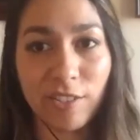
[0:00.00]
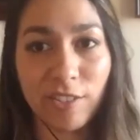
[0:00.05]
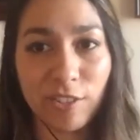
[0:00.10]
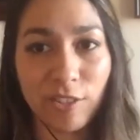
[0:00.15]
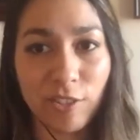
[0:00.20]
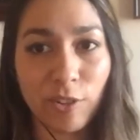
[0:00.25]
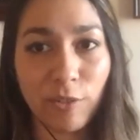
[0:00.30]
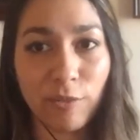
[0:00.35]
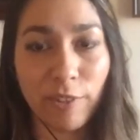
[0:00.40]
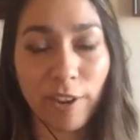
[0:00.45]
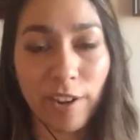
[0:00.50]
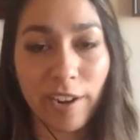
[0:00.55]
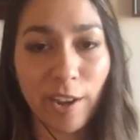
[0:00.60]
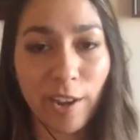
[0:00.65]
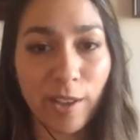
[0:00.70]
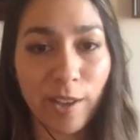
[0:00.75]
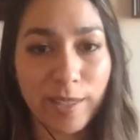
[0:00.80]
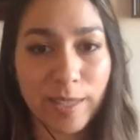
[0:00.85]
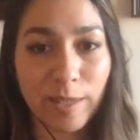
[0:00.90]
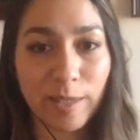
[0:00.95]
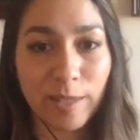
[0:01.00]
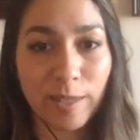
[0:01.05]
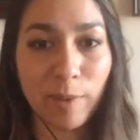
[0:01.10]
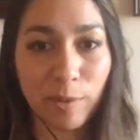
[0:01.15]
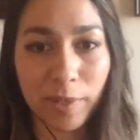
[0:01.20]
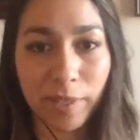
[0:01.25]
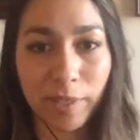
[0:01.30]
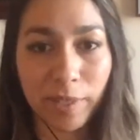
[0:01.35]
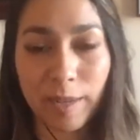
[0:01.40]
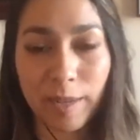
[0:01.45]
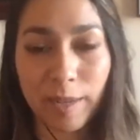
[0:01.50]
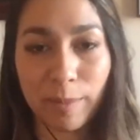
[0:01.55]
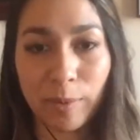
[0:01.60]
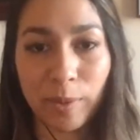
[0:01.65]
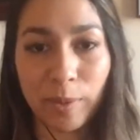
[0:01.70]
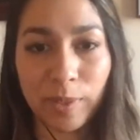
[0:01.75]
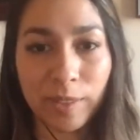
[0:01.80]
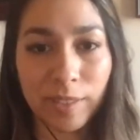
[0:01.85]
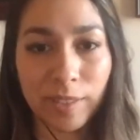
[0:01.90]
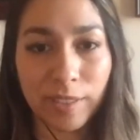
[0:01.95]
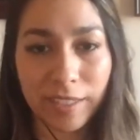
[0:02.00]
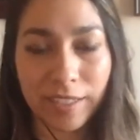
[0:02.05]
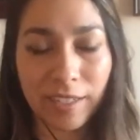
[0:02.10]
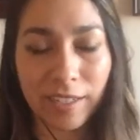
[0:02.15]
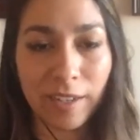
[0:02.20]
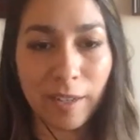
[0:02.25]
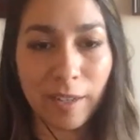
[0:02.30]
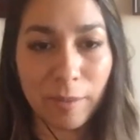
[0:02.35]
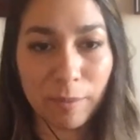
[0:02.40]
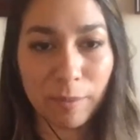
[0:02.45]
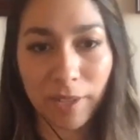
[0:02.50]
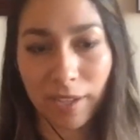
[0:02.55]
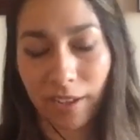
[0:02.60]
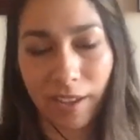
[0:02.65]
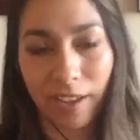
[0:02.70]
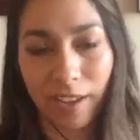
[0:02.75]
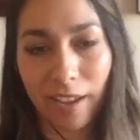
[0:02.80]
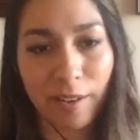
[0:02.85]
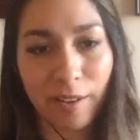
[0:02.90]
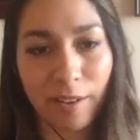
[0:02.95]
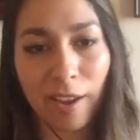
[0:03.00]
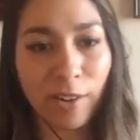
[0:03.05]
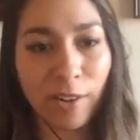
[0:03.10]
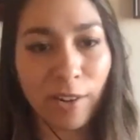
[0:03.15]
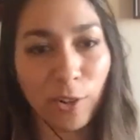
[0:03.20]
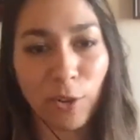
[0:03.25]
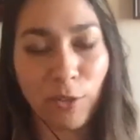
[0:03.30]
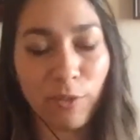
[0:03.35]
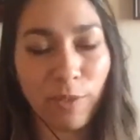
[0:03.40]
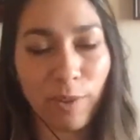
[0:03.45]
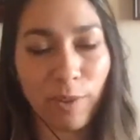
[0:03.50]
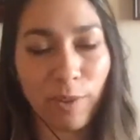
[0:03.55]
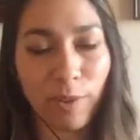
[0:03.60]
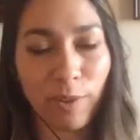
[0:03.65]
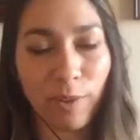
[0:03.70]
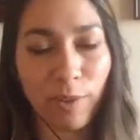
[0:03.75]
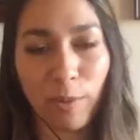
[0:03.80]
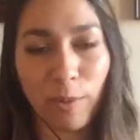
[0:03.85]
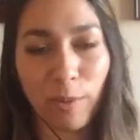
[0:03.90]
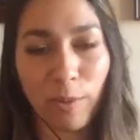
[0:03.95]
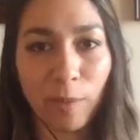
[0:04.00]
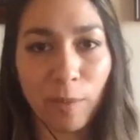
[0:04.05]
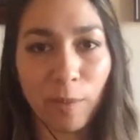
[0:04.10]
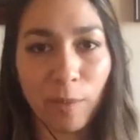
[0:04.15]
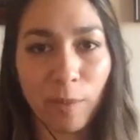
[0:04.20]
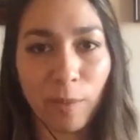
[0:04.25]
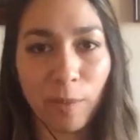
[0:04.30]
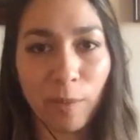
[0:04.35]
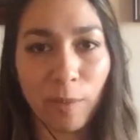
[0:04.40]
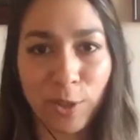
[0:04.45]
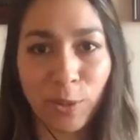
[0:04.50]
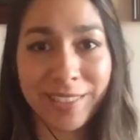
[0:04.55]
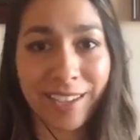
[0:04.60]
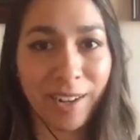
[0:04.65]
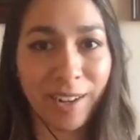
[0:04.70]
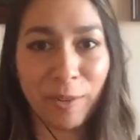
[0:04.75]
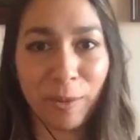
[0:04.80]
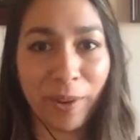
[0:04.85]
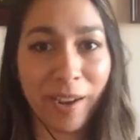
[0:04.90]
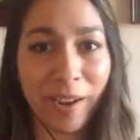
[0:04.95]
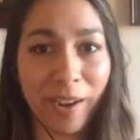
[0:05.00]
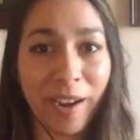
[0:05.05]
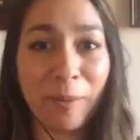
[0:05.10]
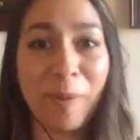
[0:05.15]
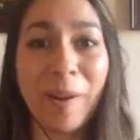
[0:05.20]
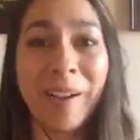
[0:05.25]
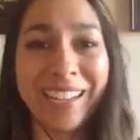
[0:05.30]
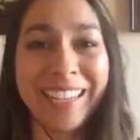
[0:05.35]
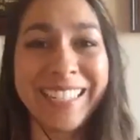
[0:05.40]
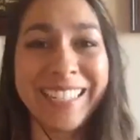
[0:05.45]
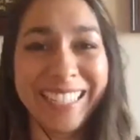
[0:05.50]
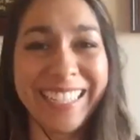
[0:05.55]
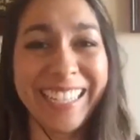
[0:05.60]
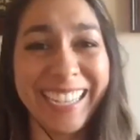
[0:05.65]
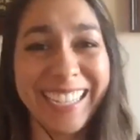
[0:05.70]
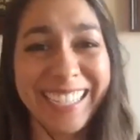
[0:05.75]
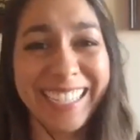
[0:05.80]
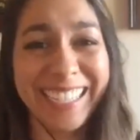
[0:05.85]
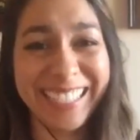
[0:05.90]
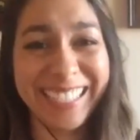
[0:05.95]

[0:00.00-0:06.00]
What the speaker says: You're very awesome and relatable. I don't know if I want to comment on the first one. It's kind of weird, but yeah.